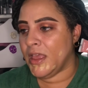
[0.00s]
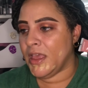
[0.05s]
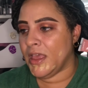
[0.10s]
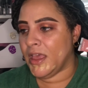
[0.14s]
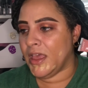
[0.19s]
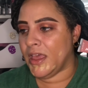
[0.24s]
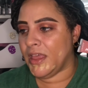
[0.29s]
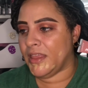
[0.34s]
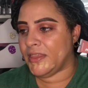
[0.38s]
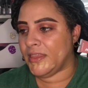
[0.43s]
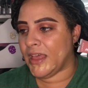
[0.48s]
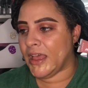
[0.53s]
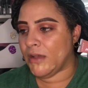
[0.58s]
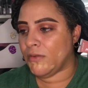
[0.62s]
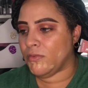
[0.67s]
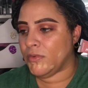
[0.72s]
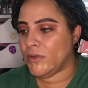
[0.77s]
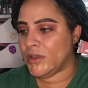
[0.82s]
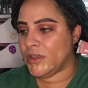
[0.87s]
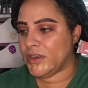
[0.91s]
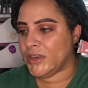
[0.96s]
And that
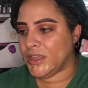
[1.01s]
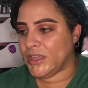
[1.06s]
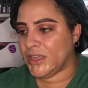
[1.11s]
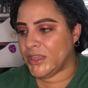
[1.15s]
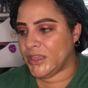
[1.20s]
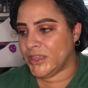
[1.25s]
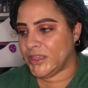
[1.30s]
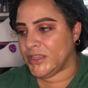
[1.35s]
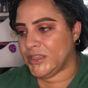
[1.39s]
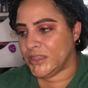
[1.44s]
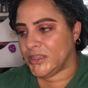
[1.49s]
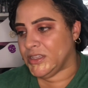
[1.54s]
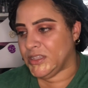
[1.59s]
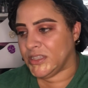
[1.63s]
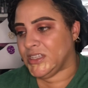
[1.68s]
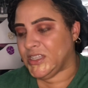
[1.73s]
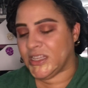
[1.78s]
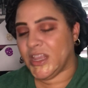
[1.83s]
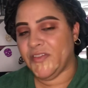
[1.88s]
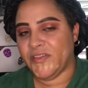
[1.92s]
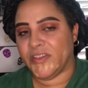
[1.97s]
one is
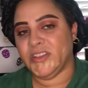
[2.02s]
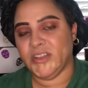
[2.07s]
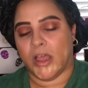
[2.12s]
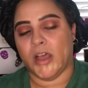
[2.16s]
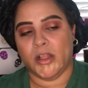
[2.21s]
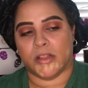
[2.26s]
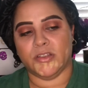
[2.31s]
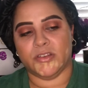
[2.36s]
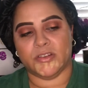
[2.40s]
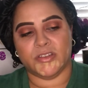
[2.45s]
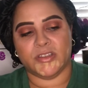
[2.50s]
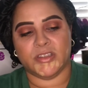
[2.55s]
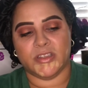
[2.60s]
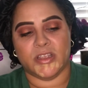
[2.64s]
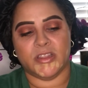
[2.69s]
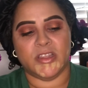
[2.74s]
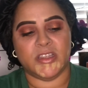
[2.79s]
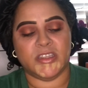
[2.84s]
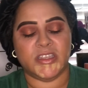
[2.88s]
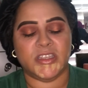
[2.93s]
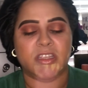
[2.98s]
$7. And
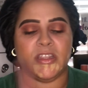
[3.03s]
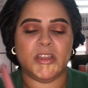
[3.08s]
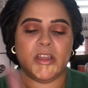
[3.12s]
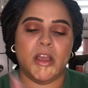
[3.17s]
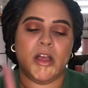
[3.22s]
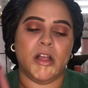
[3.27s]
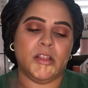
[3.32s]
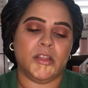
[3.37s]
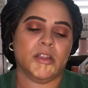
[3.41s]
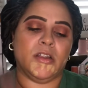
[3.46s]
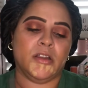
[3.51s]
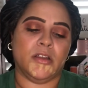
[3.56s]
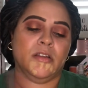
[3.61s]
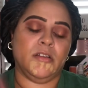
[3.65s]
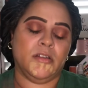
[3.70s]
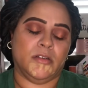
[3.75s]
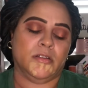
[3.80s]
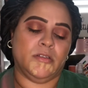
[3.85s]
this is in the color